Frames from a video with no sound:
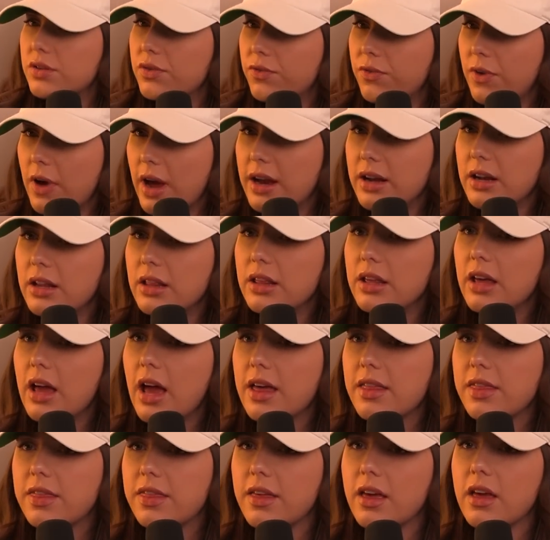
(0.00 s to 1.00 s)
finally,
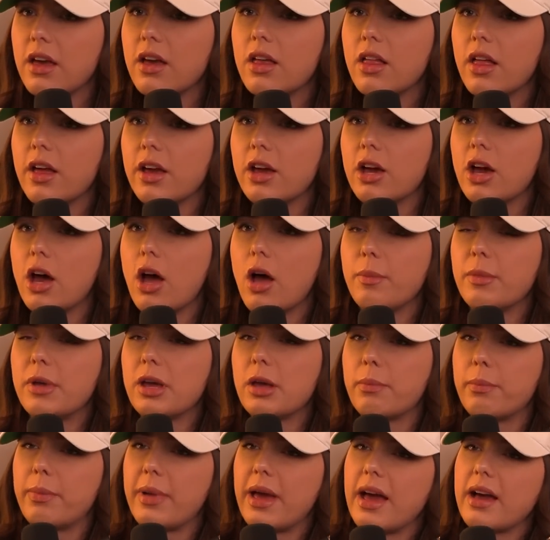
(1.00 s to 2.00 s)
I think, like
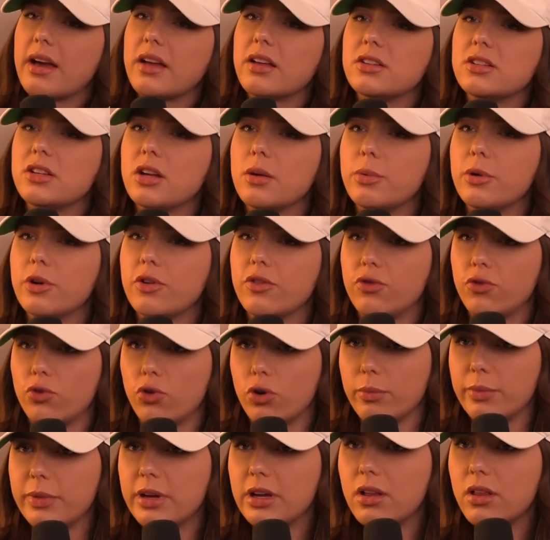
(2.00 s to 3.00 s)
coming back into
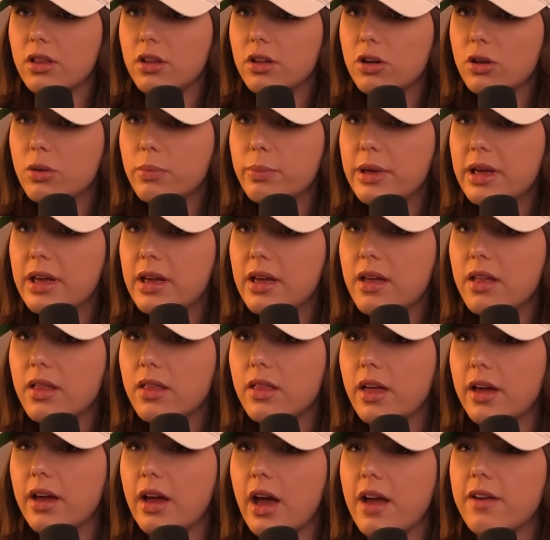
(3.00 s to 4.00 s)
performing a little bit.
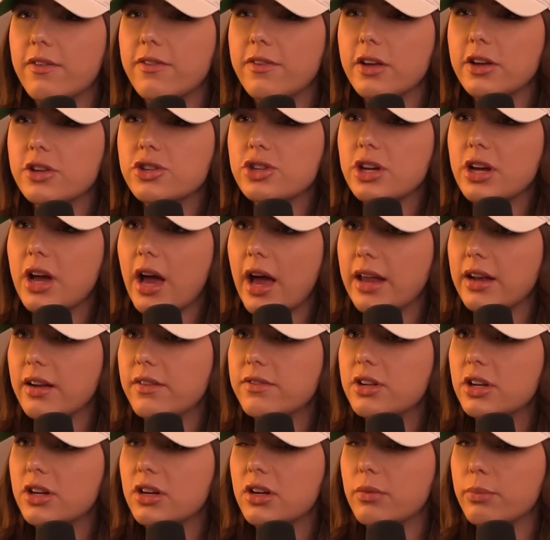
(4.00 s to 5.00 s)
Like I feel like she kind
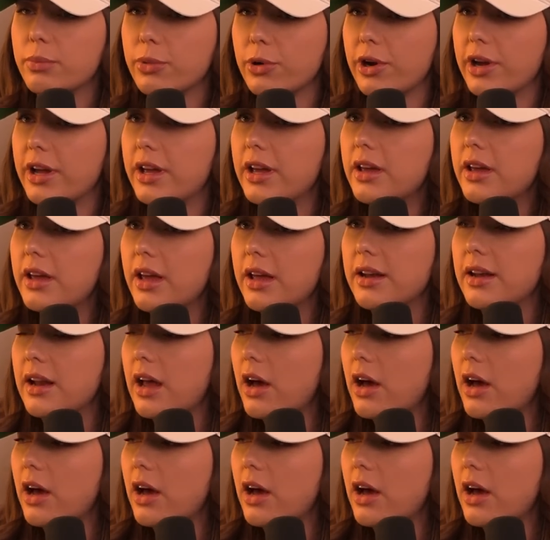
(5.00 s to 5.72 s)
of took a break, and